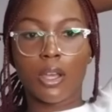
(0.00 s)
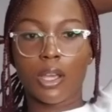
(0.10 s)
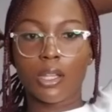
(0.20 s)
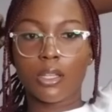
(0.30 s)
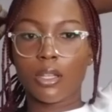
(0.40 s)

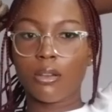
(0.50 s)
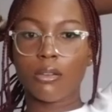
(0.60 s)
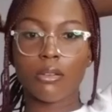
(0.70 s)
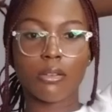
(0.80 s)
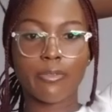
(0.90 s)
and
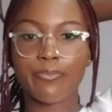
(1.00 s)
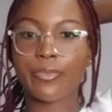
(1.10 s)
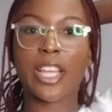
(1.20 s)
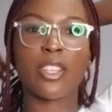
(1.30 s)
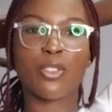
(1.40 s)

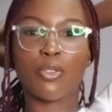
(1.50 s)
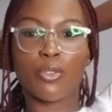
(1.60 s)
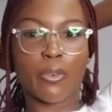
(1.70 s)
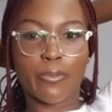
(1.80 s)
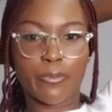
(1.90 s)
that is
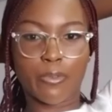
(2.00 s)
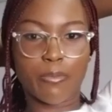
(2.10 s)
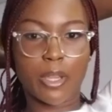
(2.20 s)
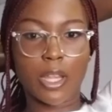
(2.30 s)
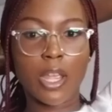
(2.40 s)
not for
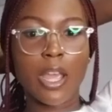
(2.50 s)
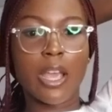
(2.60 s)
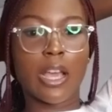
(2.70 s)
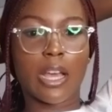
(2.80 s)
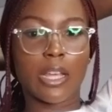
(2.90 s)
me.
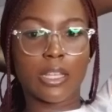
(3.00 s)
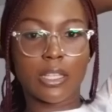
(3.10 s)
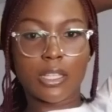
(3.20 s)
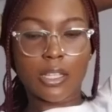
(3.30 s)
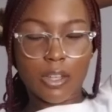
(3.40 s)

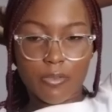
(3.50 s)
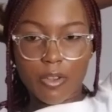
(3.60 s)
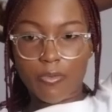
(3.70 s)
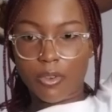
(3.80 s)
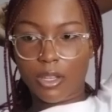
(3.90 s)
And I've
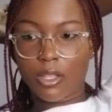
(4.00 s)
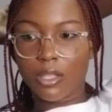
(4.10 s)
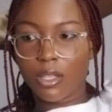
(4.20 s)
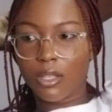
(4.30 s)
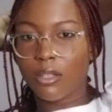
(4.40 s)
not even
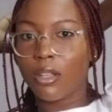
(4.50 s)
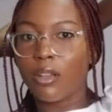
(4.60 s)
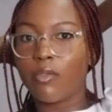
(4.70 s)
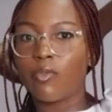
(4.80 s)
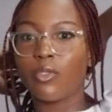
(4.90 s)
eaten.
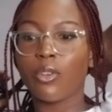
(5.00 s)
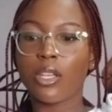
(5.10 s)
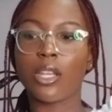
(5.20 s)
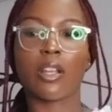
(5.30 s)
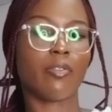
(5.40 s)
The
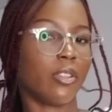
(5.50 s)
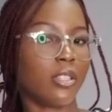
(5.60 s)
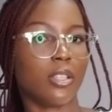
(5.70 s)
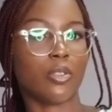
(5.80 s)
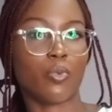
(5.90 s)
only thing I've
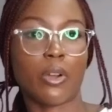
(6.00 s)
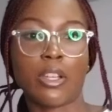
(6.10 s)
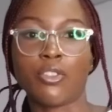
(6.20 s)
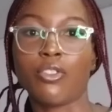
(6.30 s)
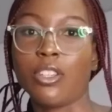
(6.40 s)
eaten is what
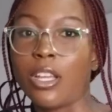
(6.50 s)
I showed you